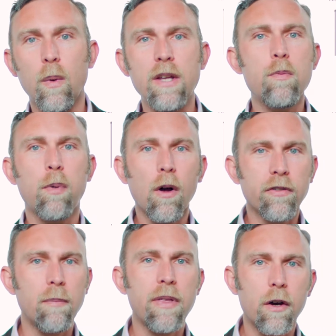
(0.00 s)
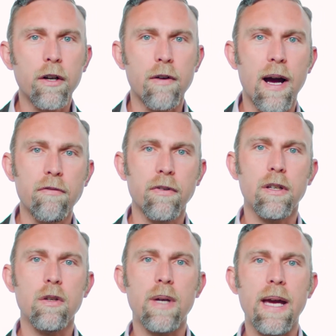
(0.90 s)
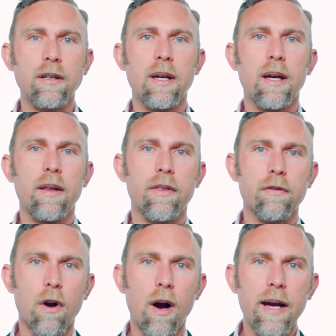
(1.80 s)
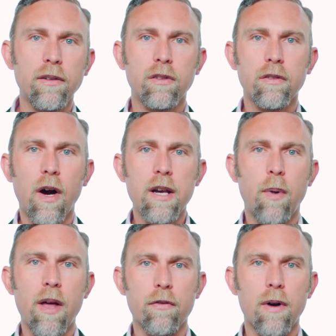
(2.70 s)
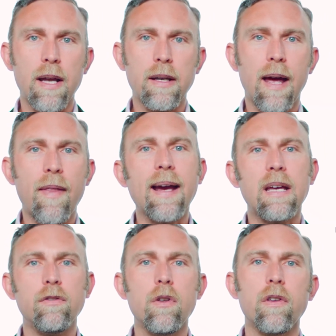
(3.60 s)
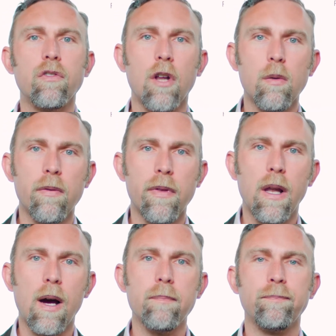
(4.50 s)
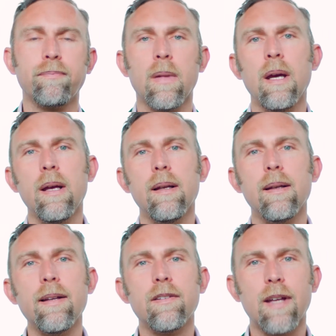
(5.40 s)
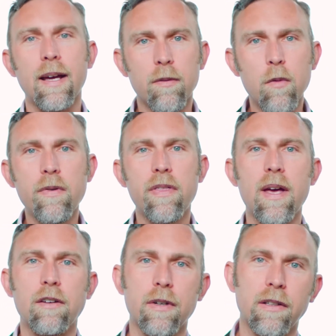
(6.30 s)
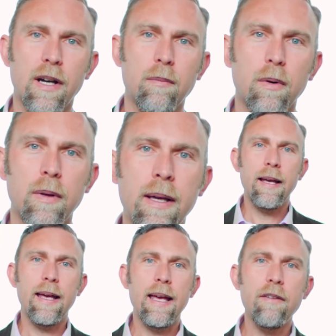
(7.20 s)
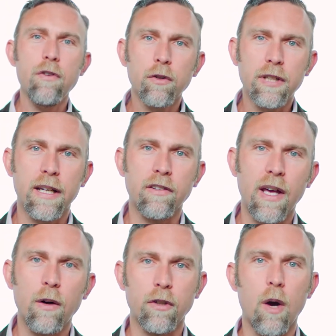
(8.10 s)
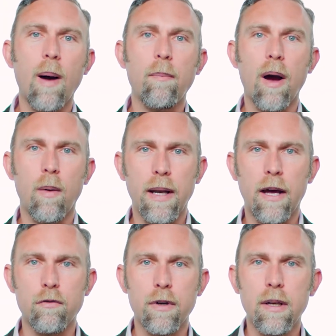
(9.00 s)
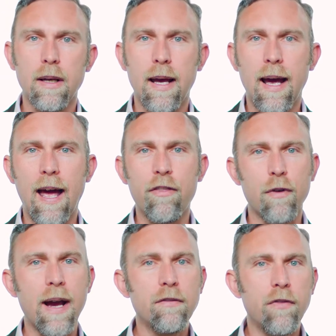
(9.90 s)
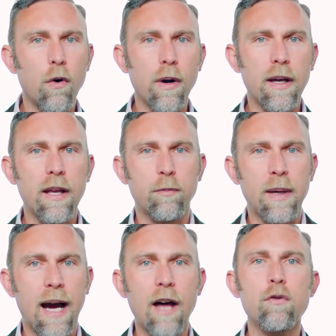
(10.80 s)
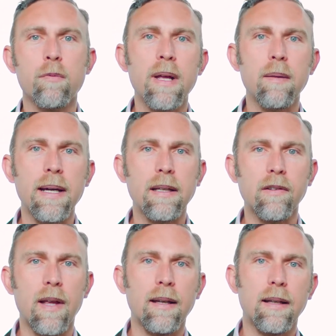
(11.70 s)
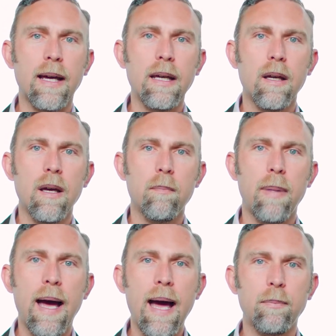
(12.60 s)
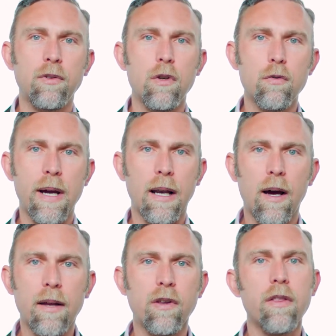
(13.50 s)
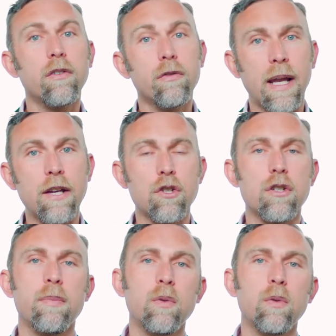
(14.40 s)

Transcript: When you plot something on a graph, you get the rise divided by the run, and that gives you the slope of the line. Let's take the movie theatre example. If your ticket sales go up by 100 and the rainfall has been 100 millimeters that day, perhaps you realise that there's a relationship